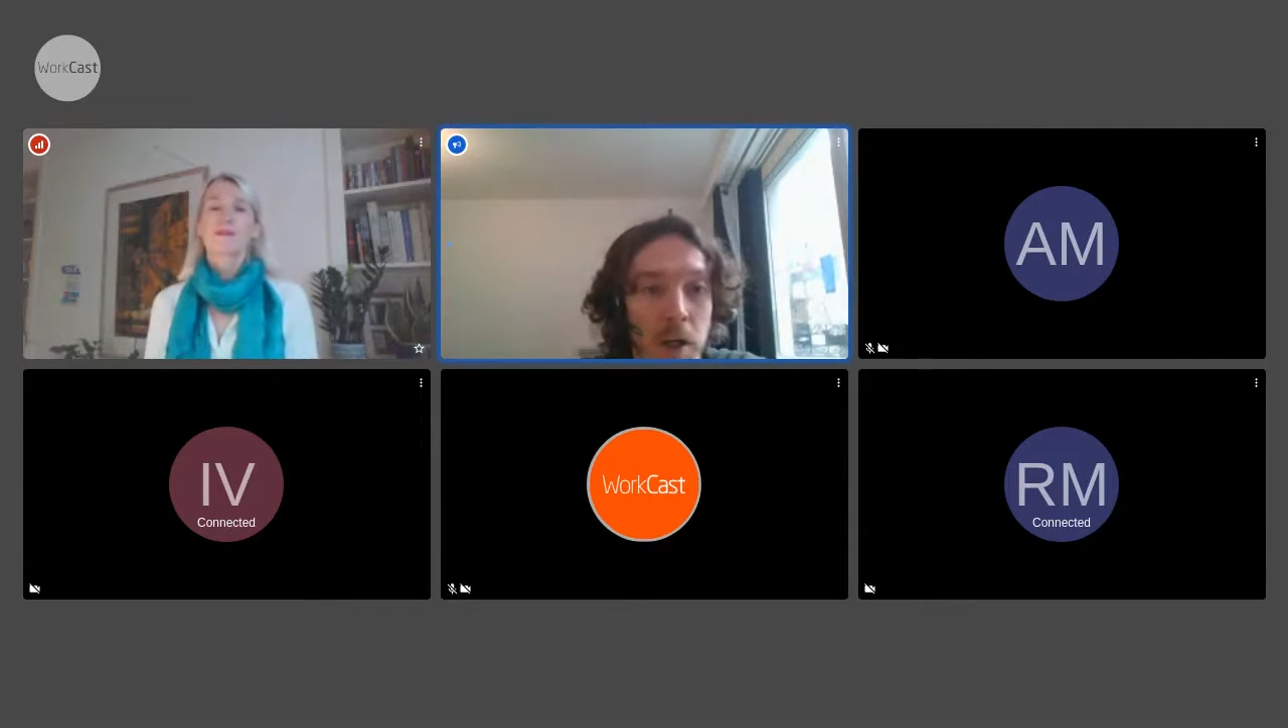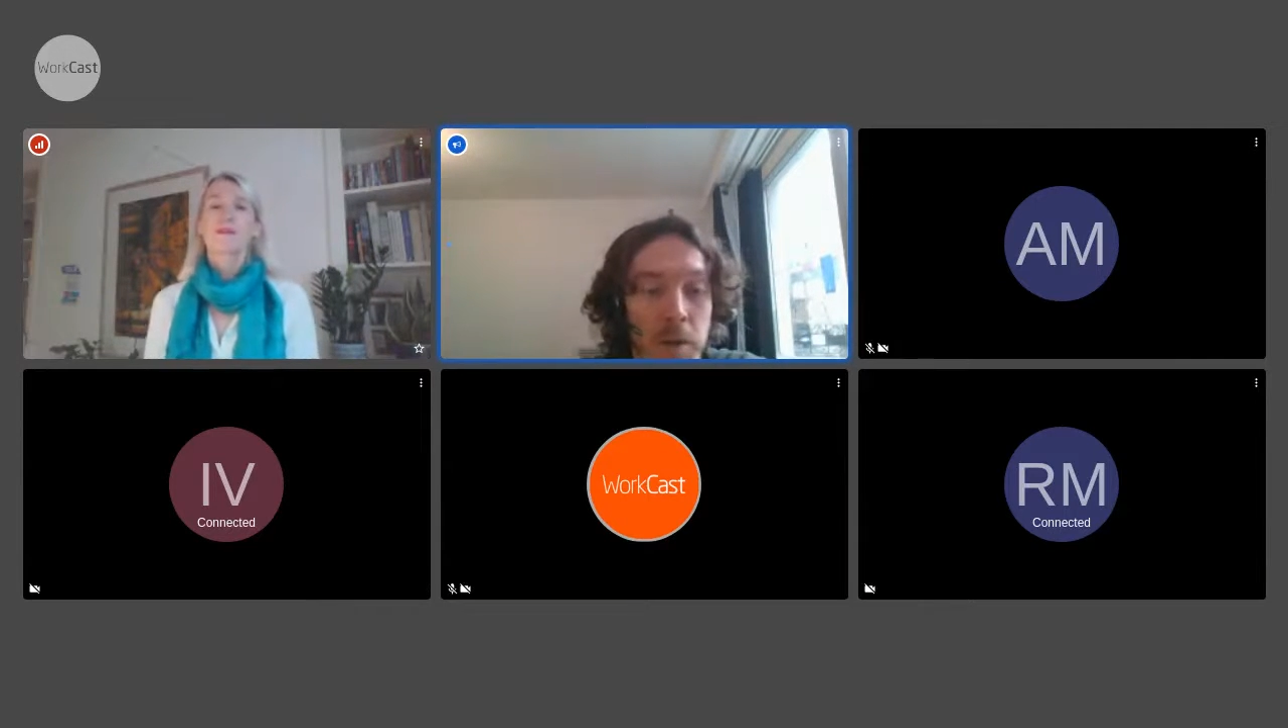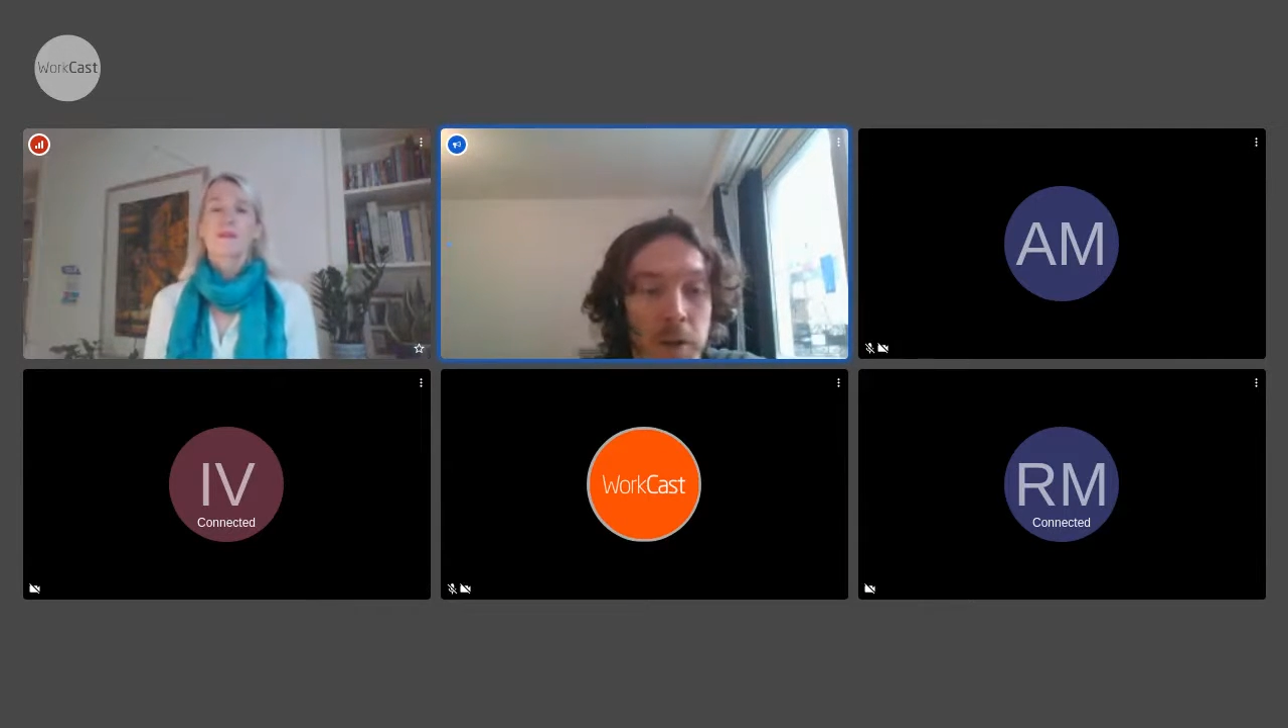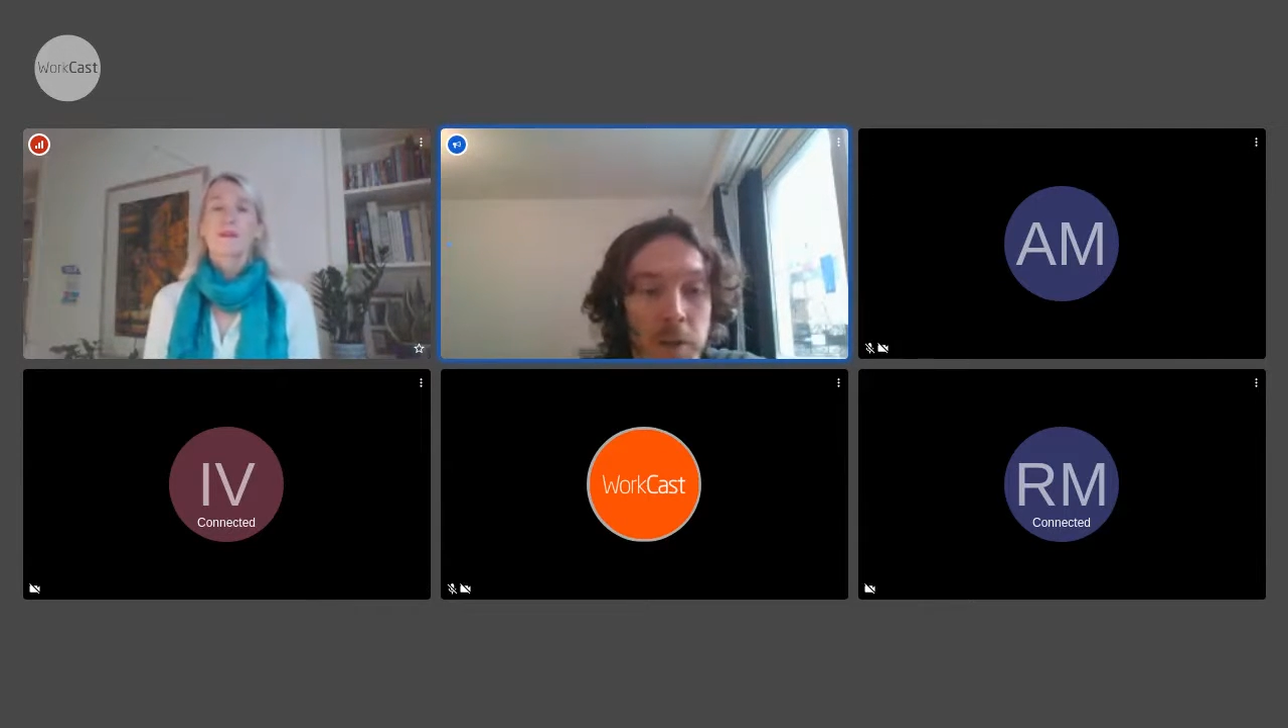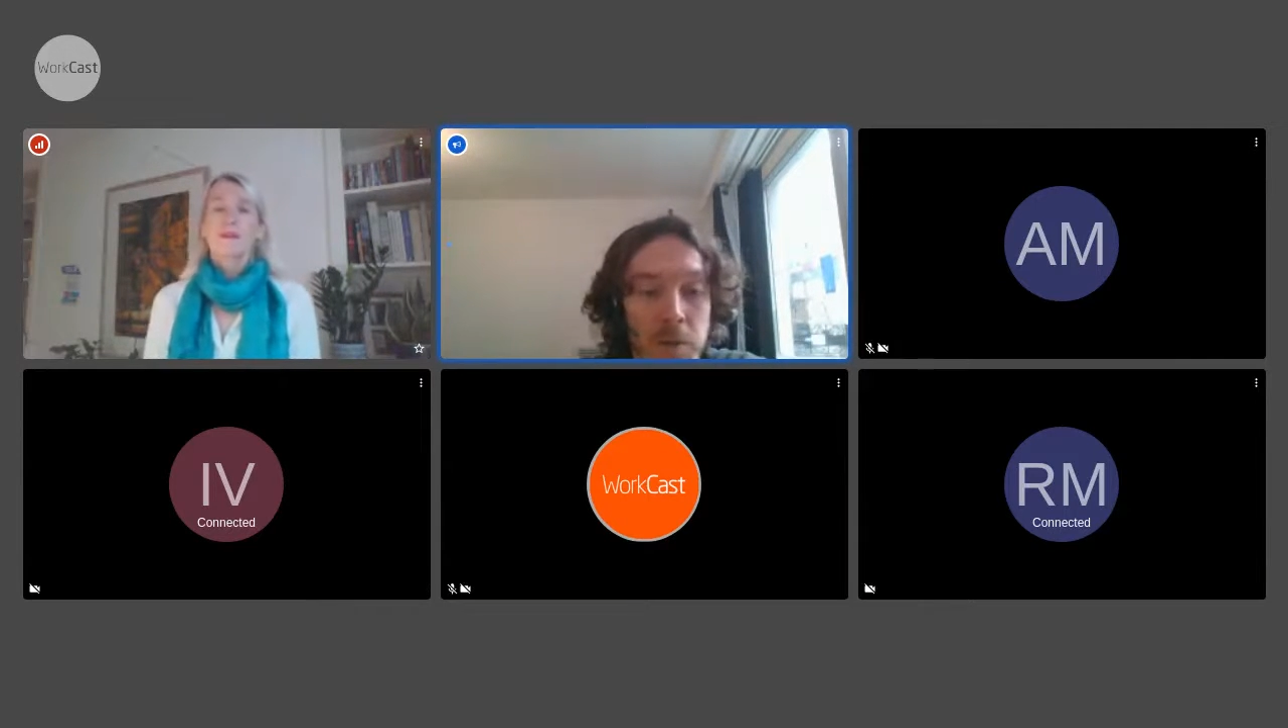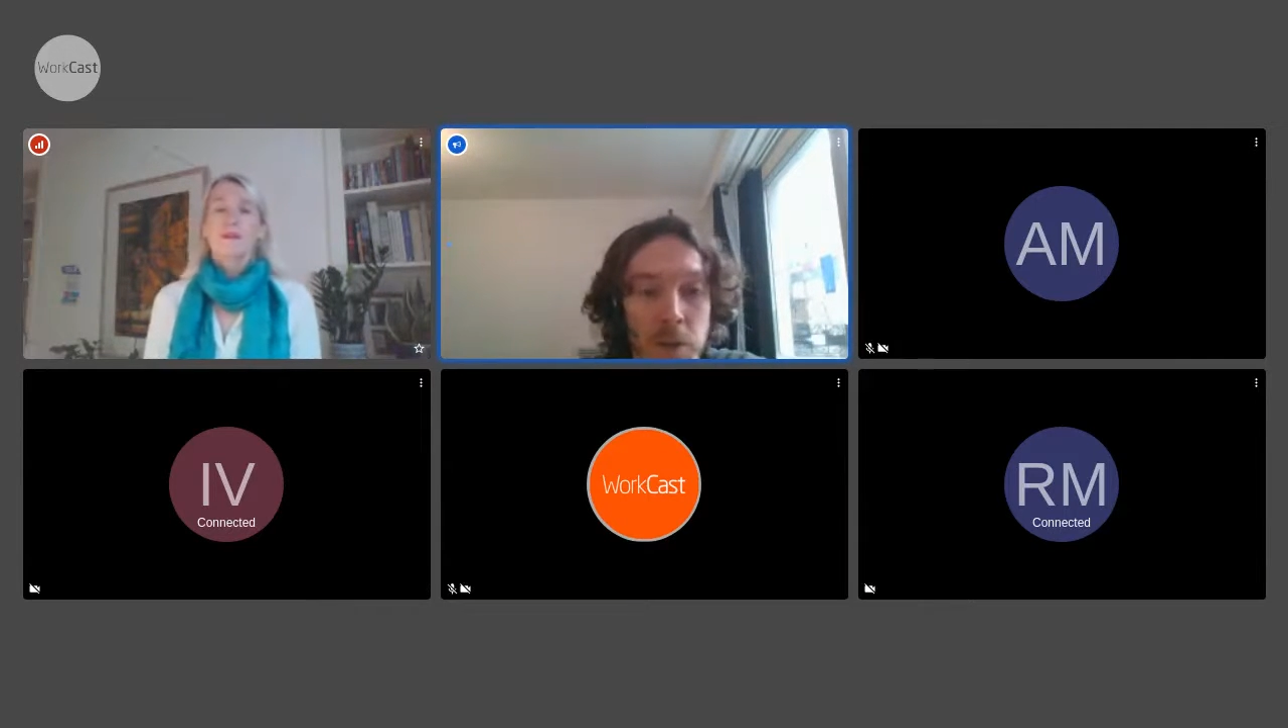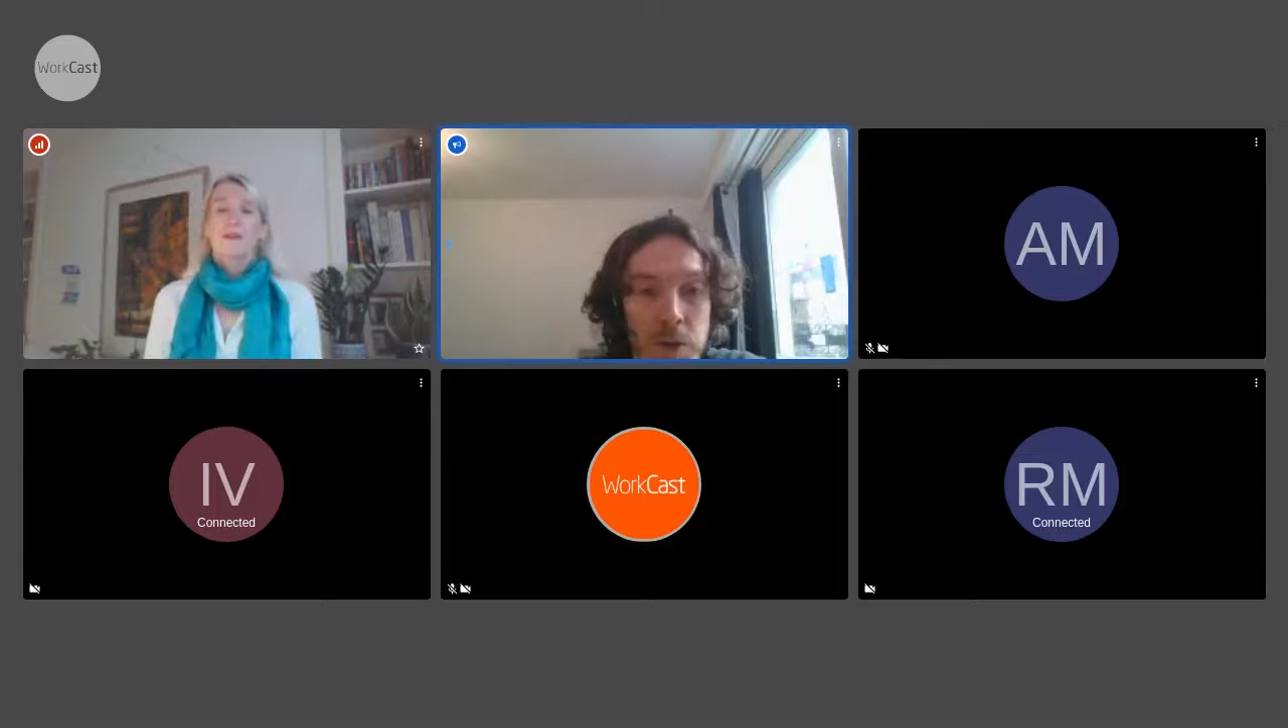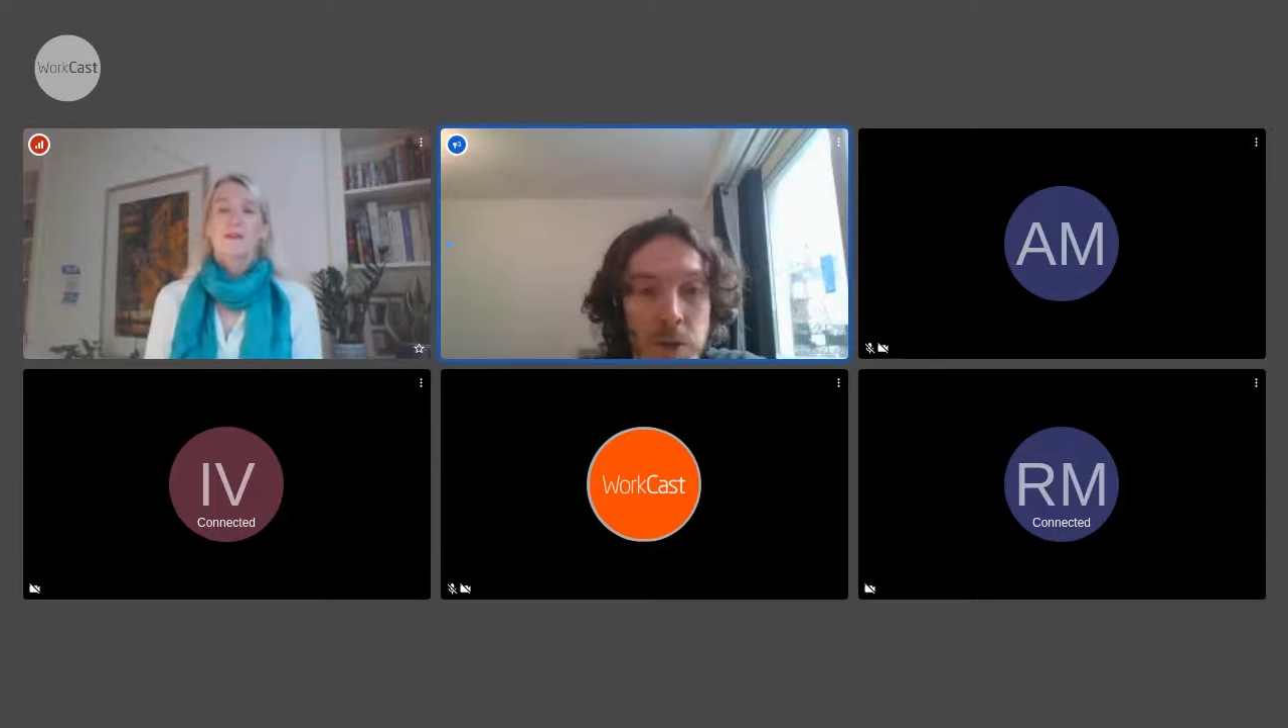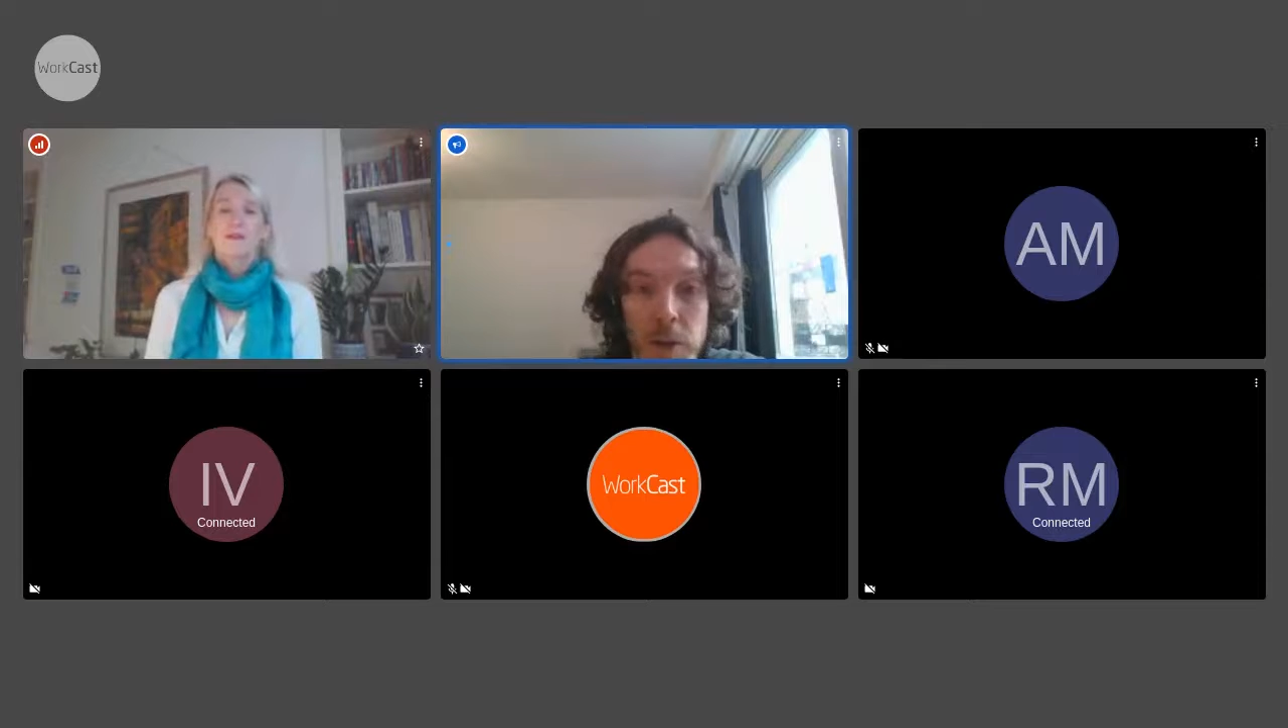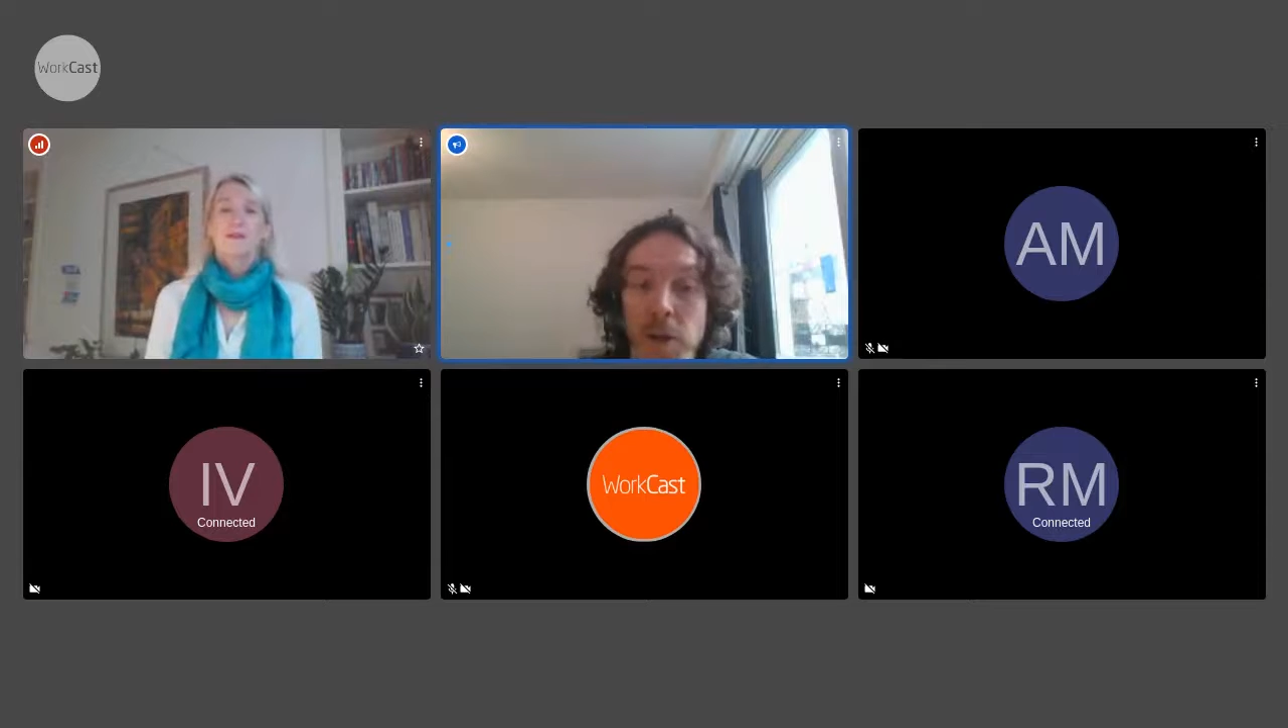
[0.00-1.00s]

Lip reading: Ian and Richard,